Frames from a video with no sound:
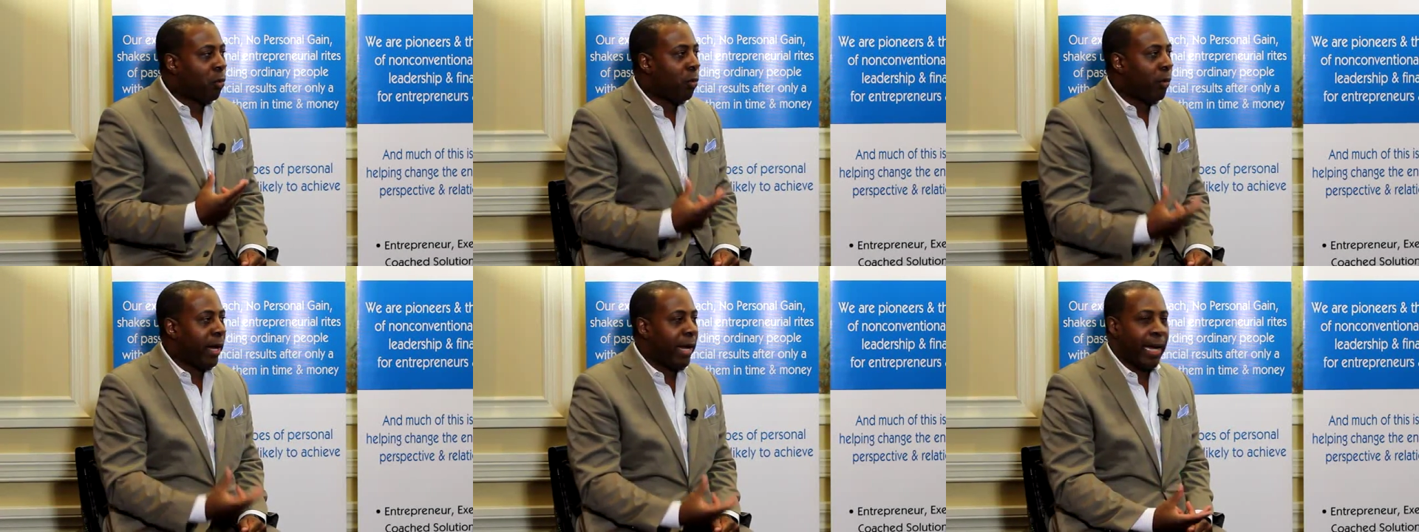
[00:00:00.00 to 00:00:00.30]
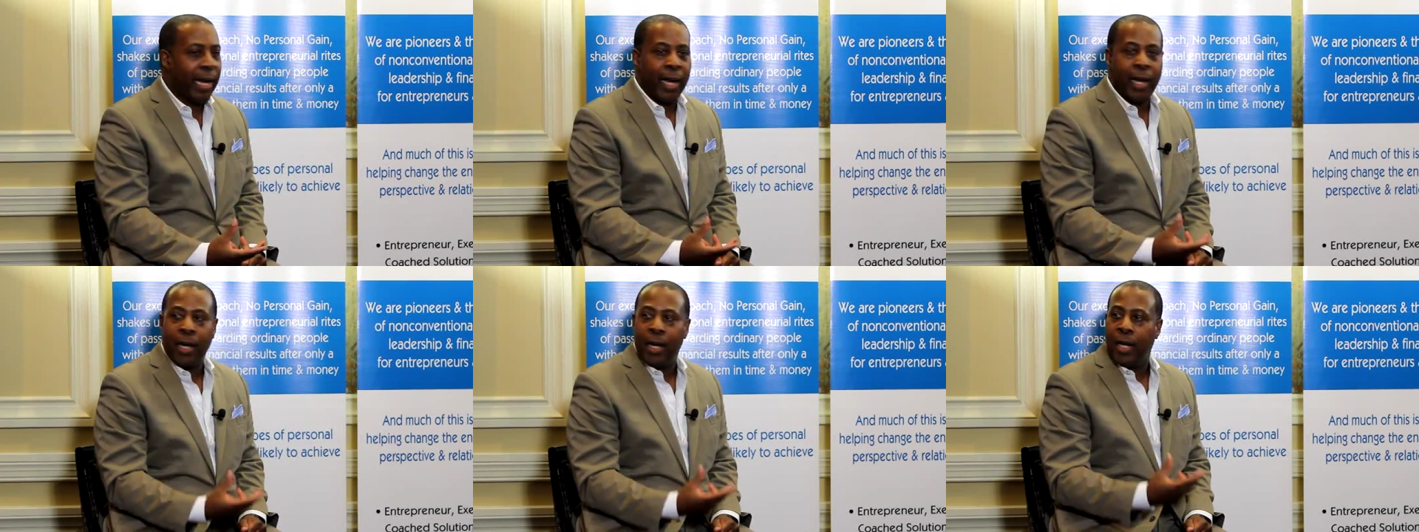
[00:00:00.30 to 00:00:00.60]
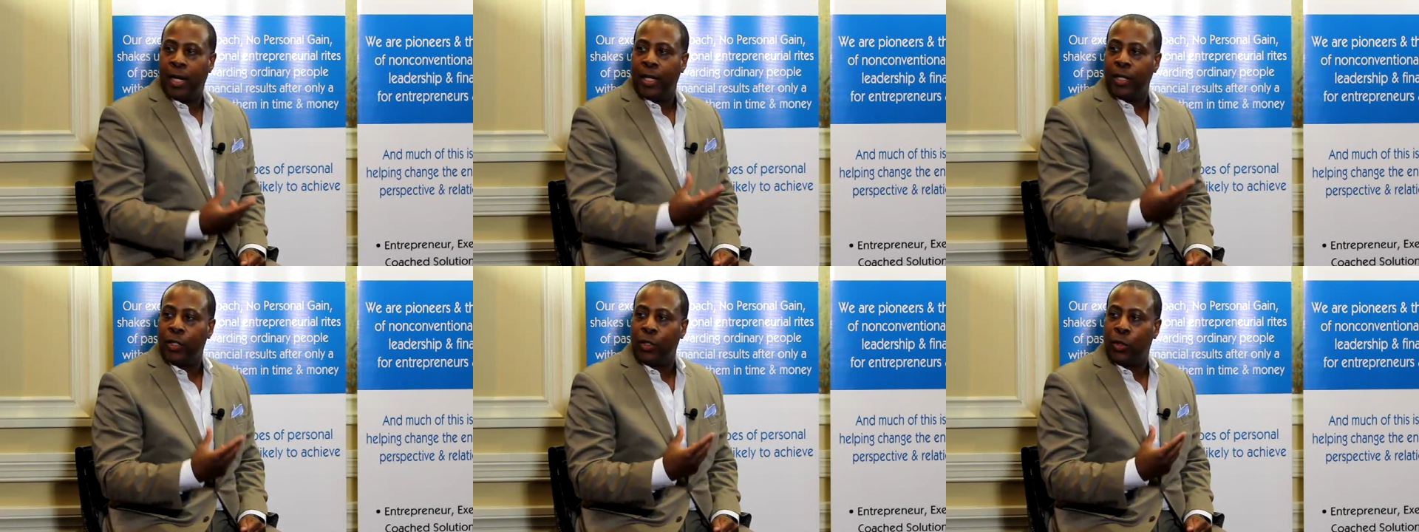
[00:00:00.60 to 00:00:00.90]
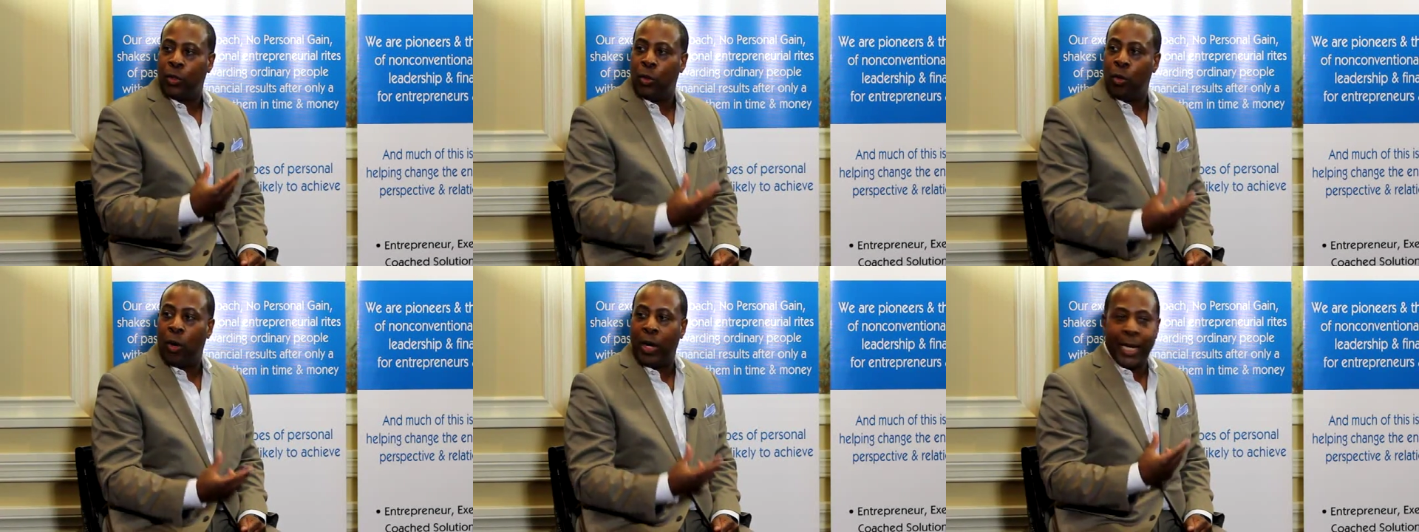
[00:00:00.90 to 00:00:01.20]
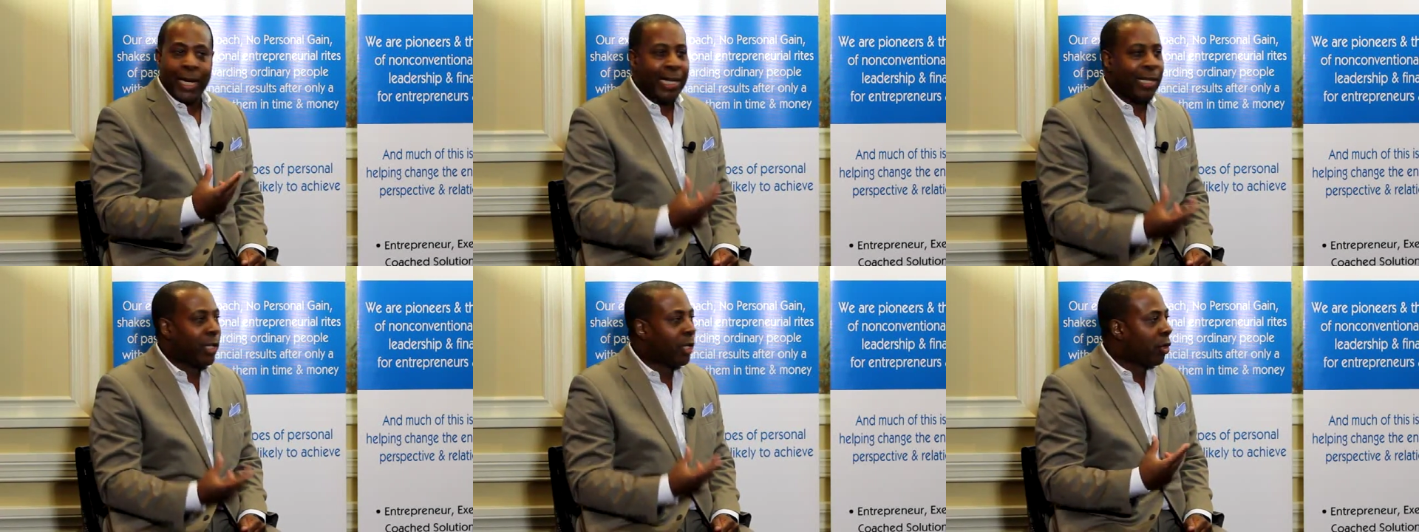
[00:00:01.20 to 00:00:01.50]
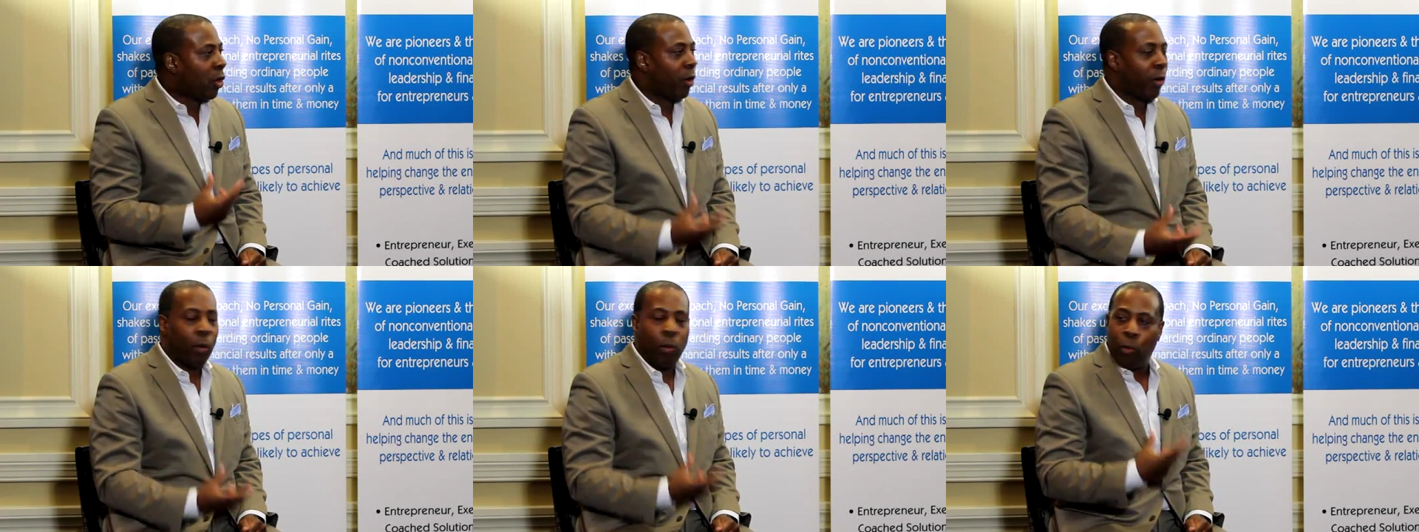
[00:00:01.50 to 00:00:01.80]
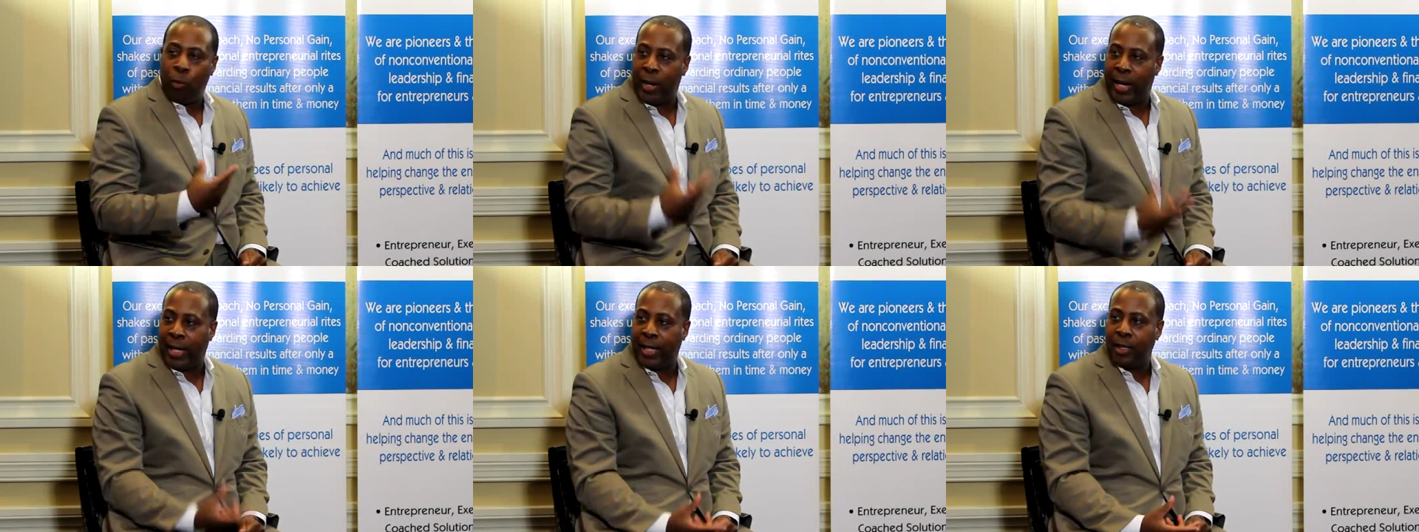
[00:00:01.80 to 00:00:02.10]
where you're either going
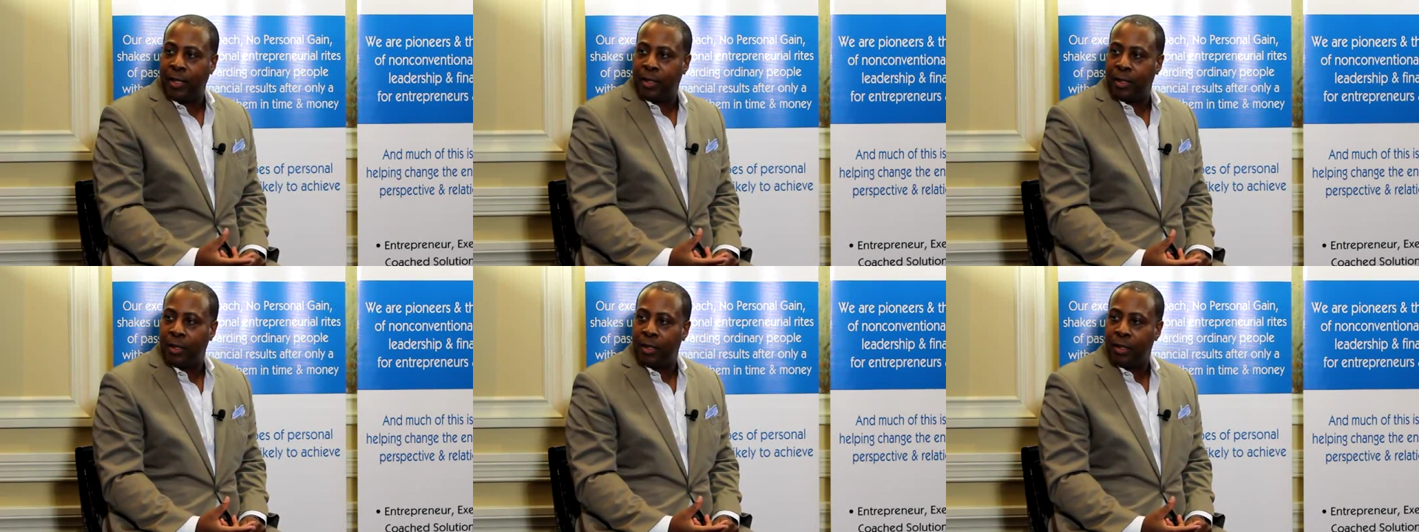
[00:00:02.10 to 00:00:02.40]
to win